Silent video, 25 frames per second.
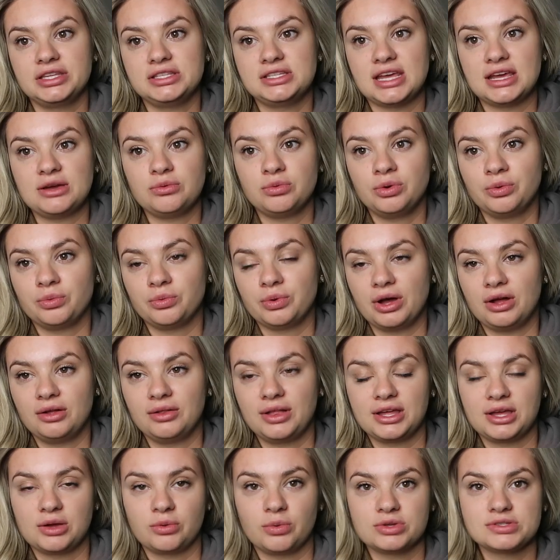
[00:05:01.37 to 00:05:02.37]
The date went well,
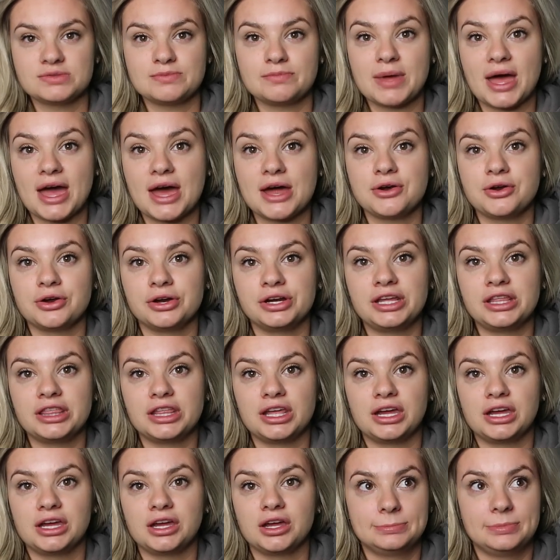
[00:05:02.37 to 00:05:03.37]
like it wasn't bad or
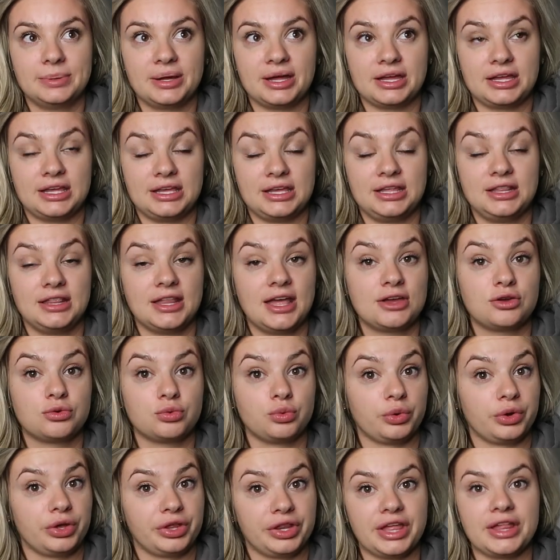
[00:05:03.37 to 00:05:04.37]
anything, but he like
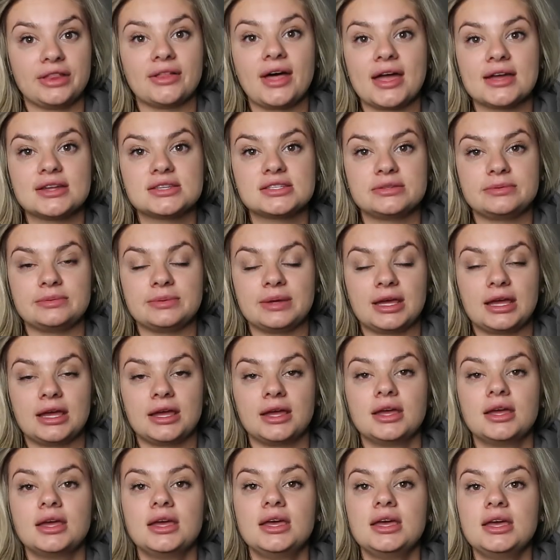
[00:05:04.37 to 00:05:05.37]
really liked
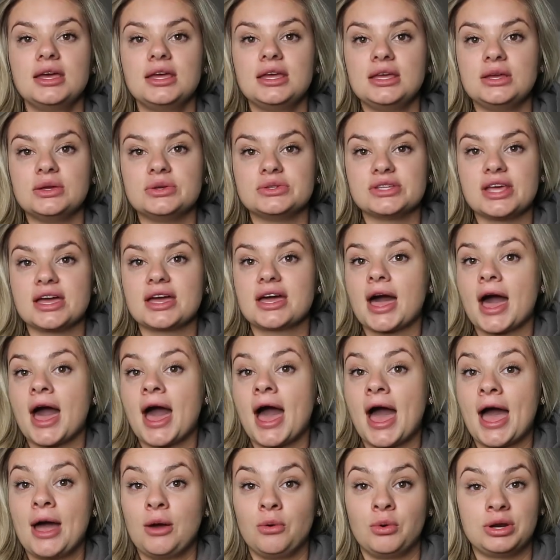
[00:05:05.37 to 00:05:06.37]
me. He was like,
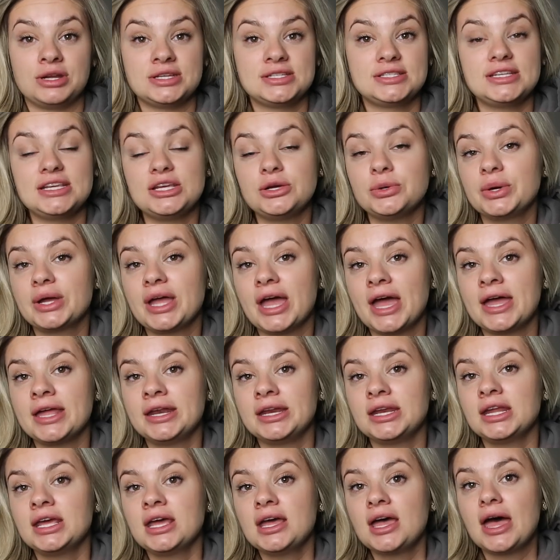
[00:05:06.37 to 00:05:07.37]
I want to see you
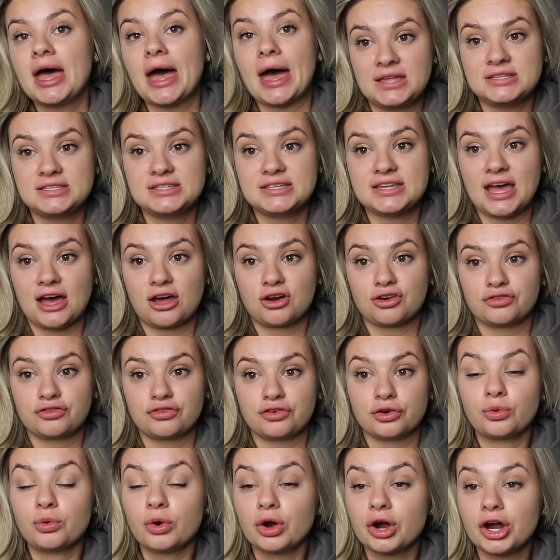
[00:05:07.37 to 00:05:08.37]
again in Seattle
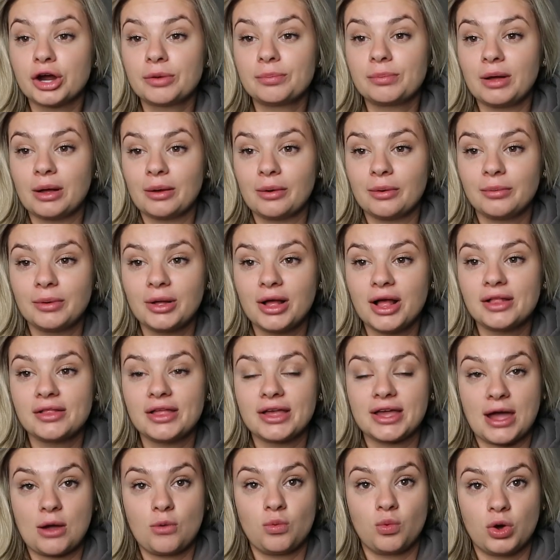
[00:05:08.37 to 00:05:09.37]
for work, blah blah blah,
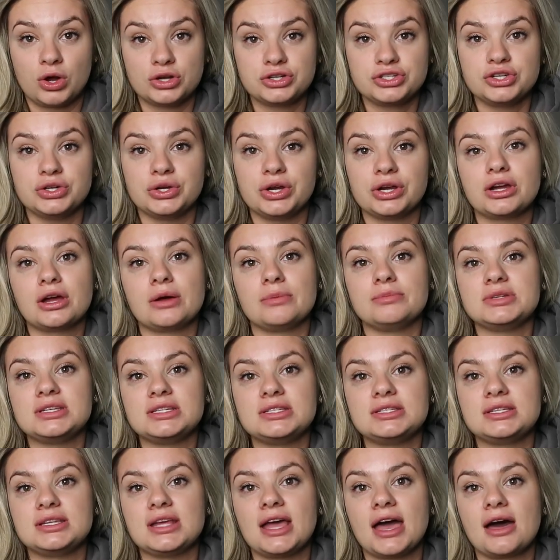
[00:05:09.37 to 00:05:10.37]
like I want you to come
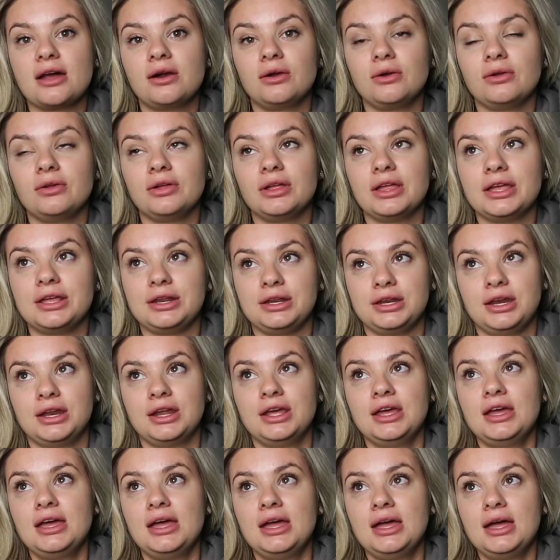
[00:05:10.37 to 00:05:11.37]
to Seattle. And
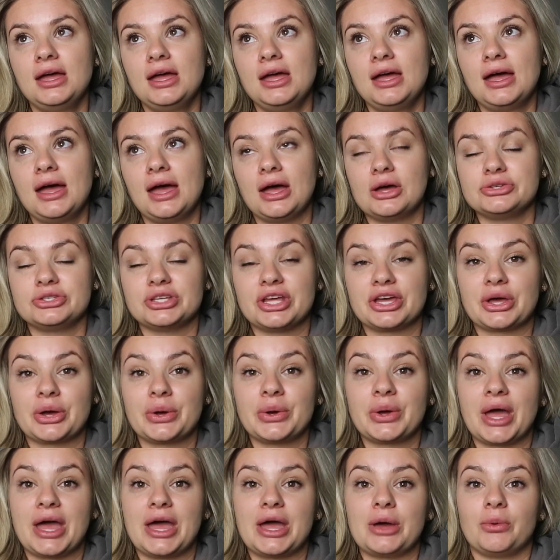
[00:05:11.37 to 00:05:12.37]
I was like,
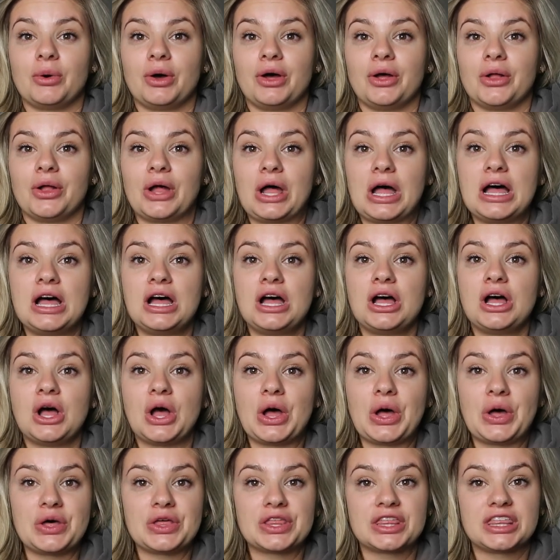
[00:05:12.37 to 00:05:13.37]
okay, well,
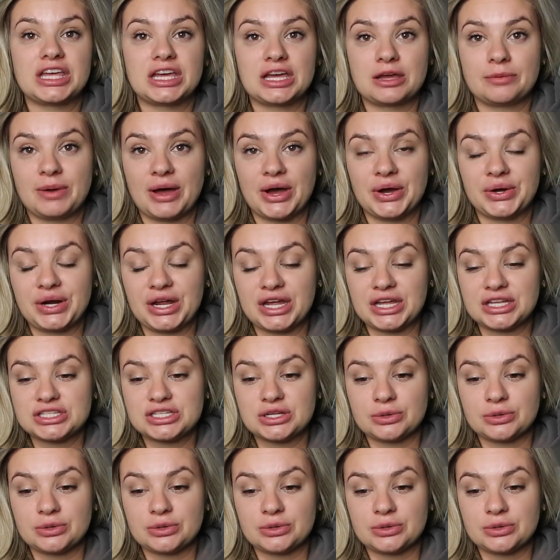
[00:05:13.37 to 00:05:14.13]
I'll think about it.